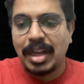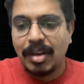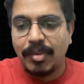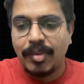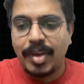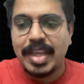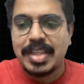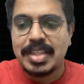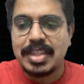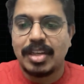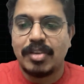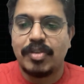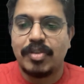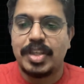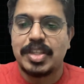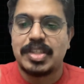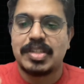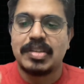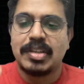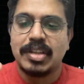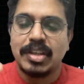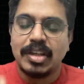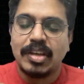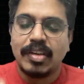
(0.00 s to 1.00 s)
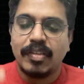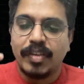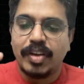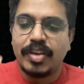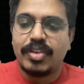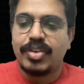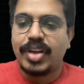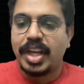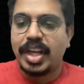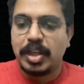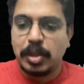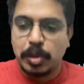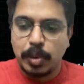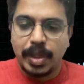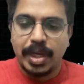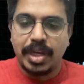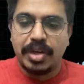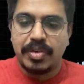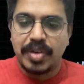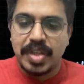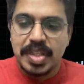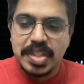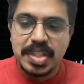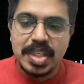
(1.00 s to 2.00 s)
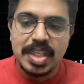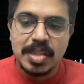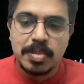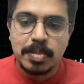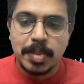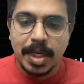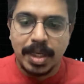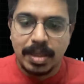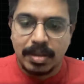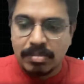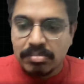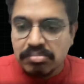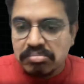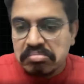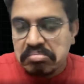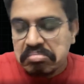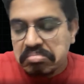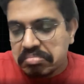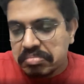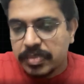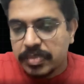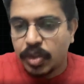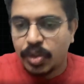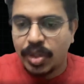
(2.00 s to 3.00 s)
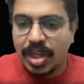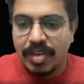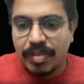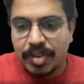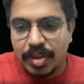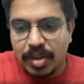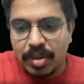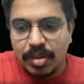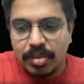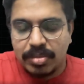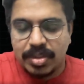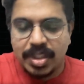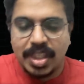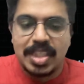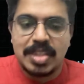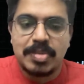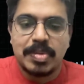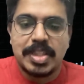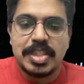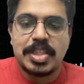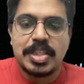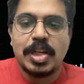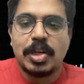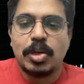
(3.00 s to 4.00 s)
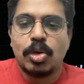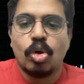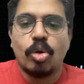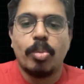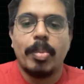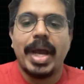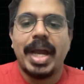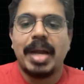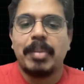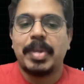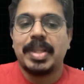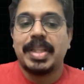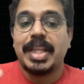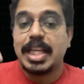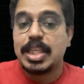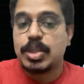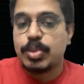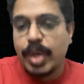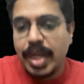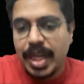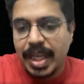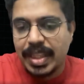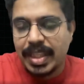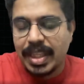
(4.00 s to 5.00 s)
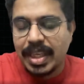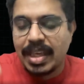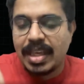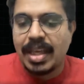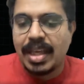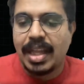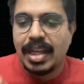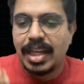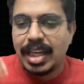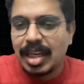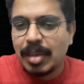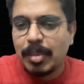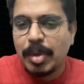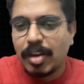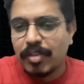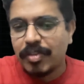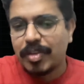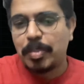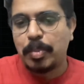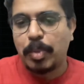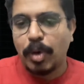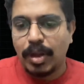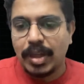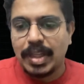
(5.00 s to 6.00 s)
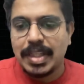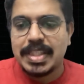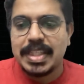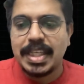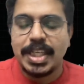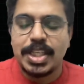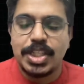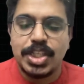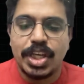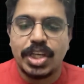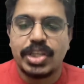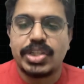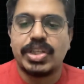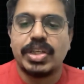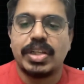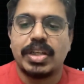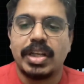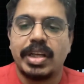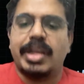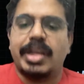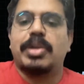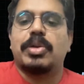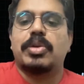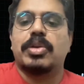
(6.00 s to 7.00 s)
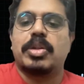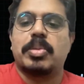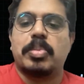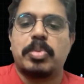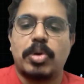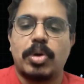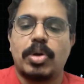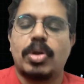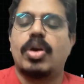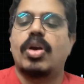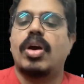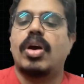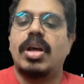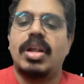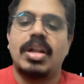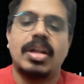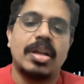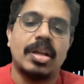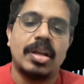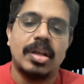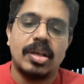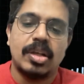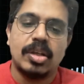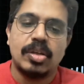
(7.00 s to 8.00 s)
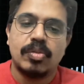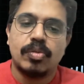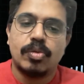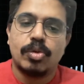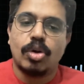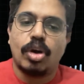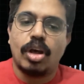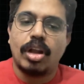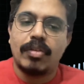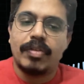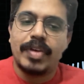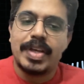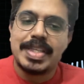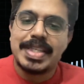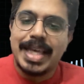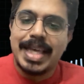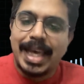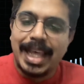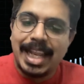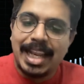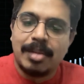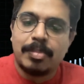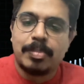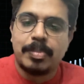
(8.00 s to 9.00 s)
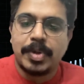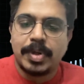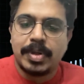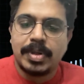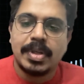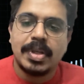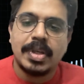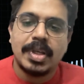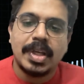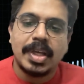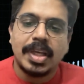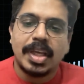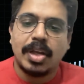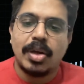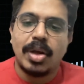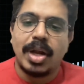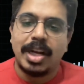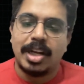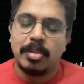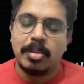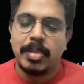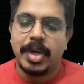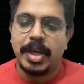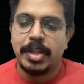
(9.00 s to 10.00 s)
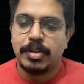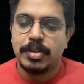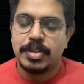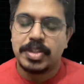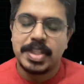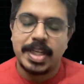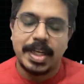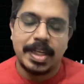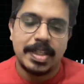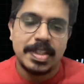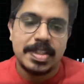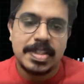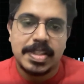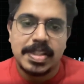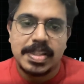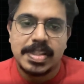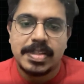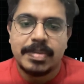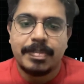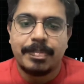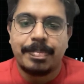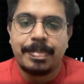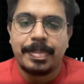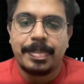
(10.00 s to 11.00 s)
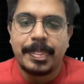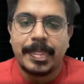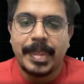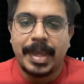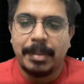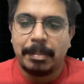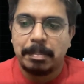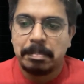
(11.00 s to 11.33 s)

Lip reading: ways at which we're trying to address this, but you never know, things will still go bad. But that's where I think a little bit of a policy injection into the protocol would always help, undermine those tendencies. Yeah.